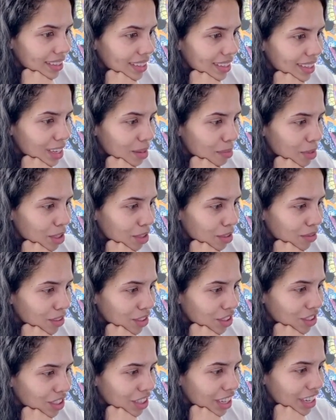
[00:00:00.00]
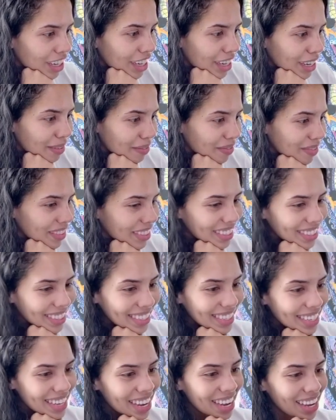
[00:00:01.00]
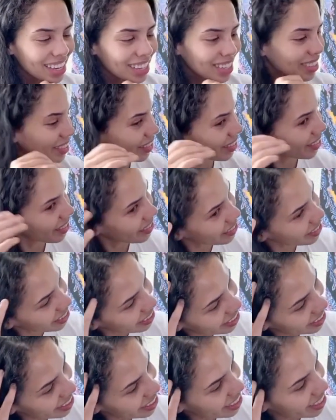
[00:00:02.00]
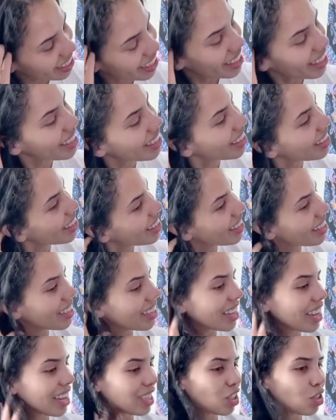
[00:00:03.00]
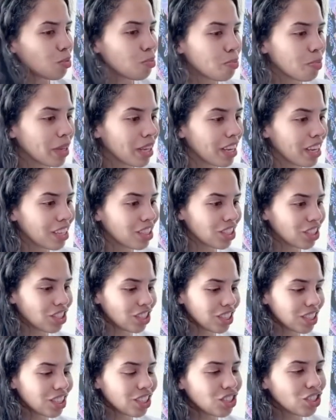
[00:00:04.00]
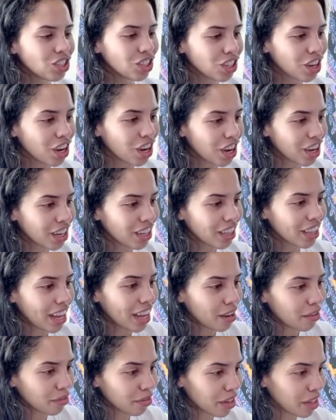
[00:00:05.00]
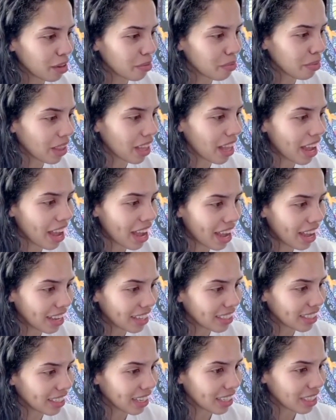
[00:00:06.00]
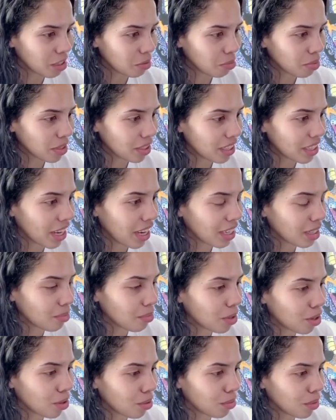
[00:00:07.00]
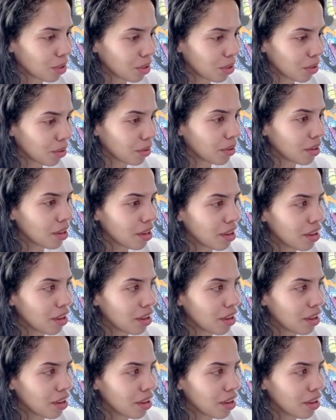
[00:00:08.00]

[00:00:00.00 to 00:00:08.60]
YAMATOOOO for Straw Hat. Yeah, dude. That speech, and she just took on that freaking blast, like, to protect Momo.